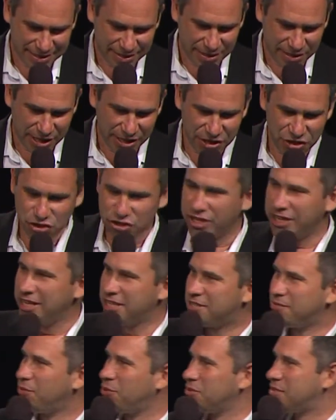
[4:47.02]
Initially,
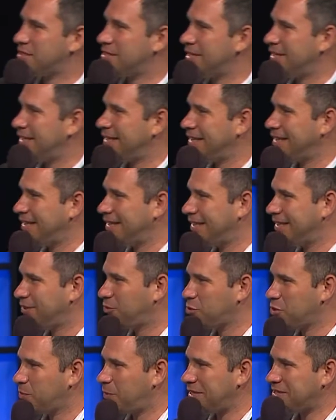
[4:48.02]
it was, to
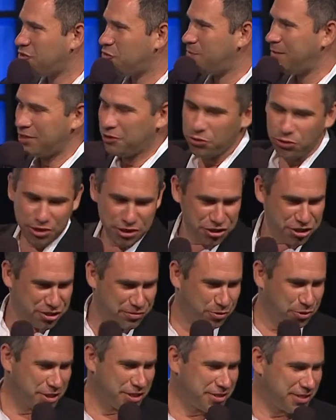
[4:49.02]
the best of my knowledge, it
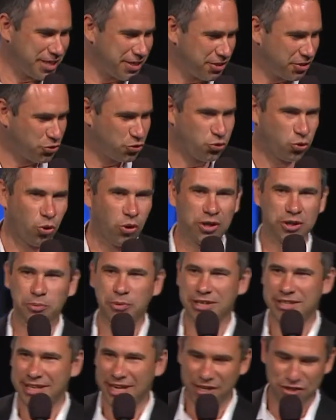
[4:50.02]
was intended to oil
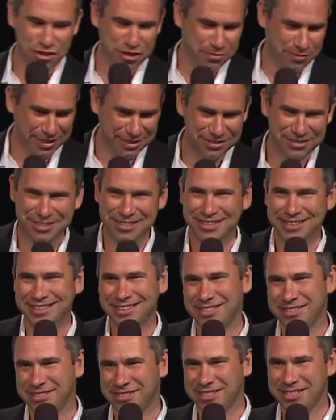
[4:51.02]
production, but
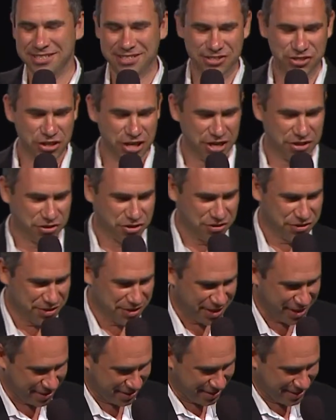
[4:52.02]
things changes,
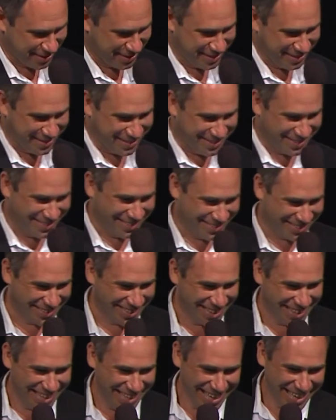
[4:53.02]
yeah.
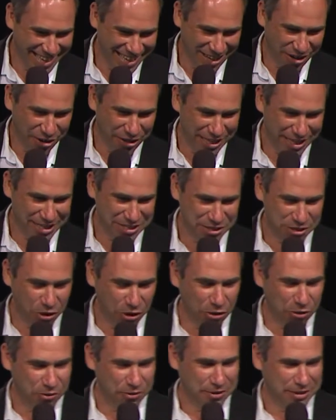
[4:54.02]
Okay,
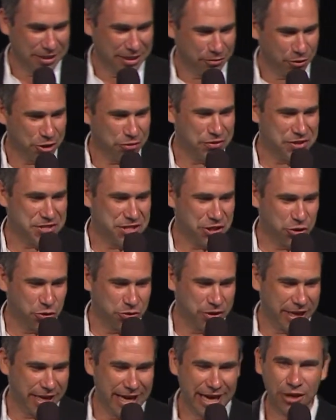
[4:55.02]
so what we see
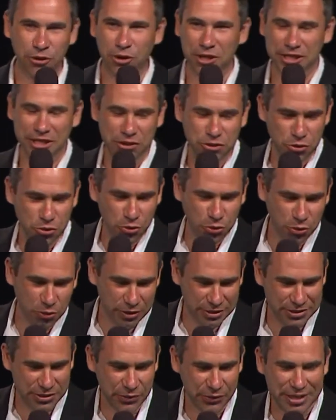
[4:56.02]
today, according to
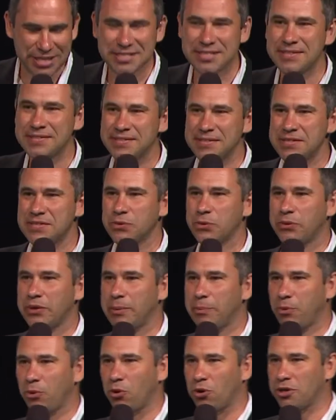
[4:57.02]
the recent Cisco
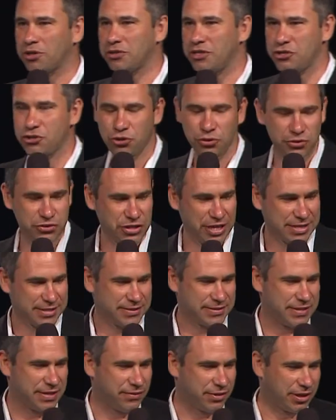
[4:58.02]
report issued just
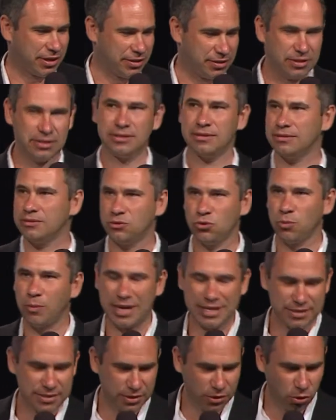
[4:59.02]
2
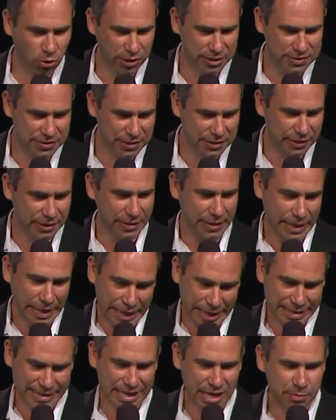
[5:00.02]
months ago, I think,
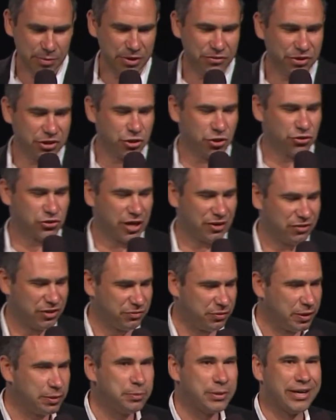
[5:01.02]
the IP video traffic
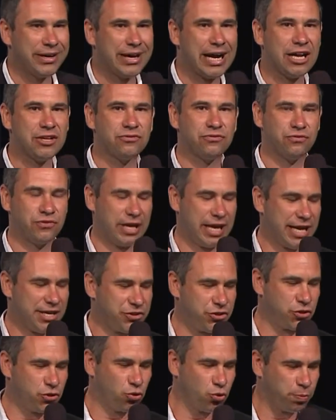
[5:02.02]
will be around
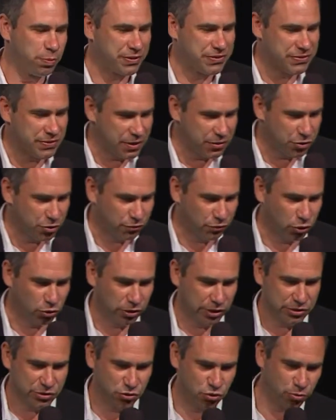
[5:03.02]
82% of all
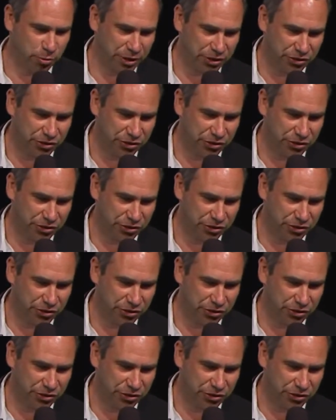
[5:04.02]
consumer